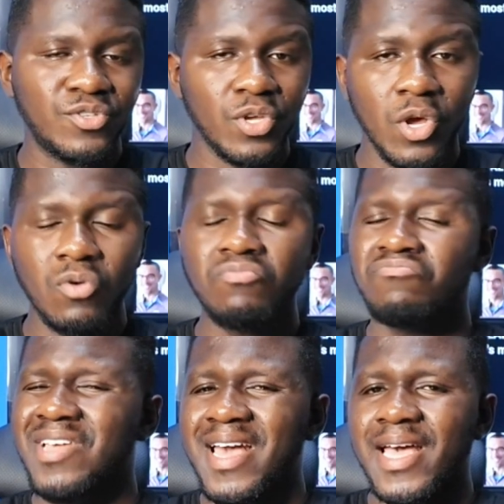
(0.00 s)
So
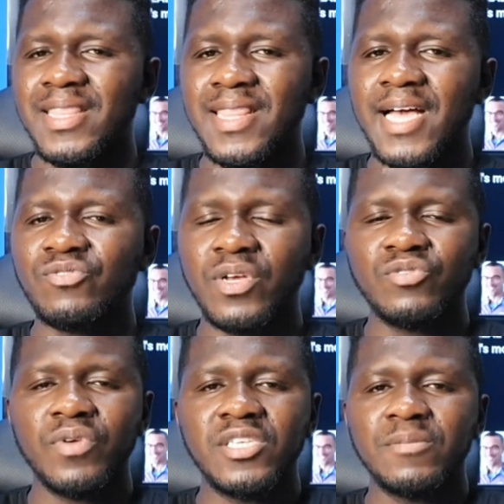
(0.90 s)
that's
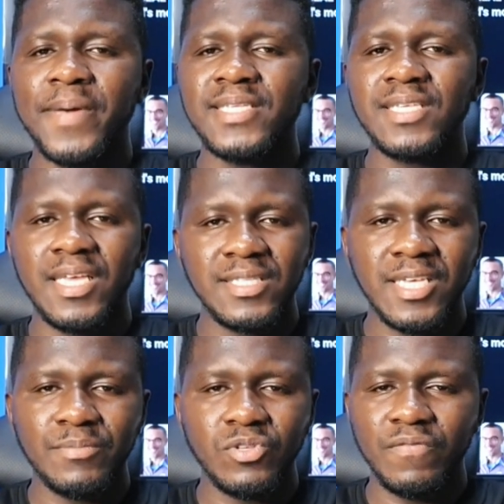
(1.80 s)
what we expect in
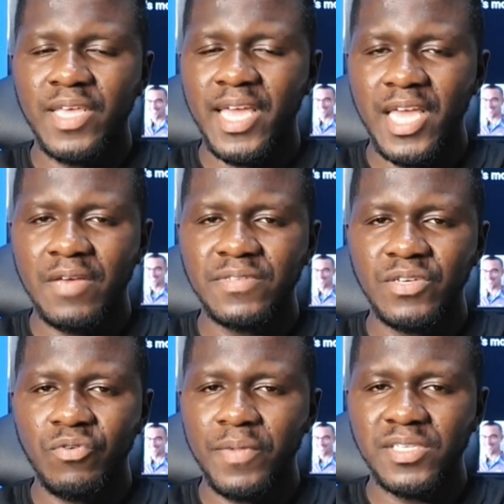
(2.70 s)
terms of the
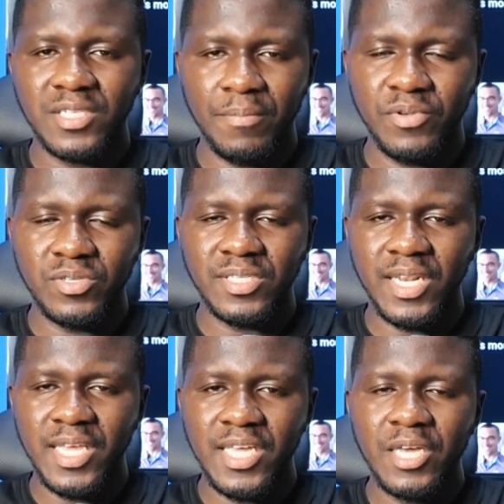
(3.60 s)
AFC Women's Champions
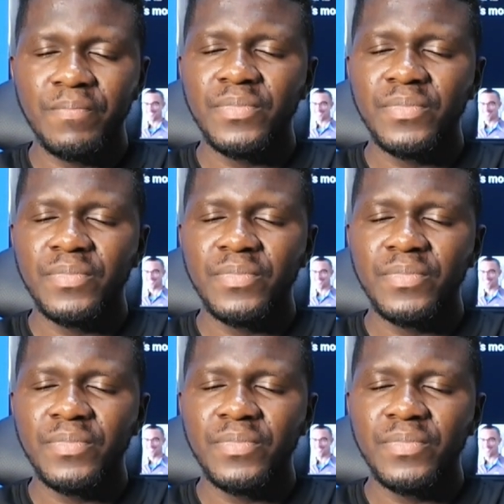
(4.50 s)
League.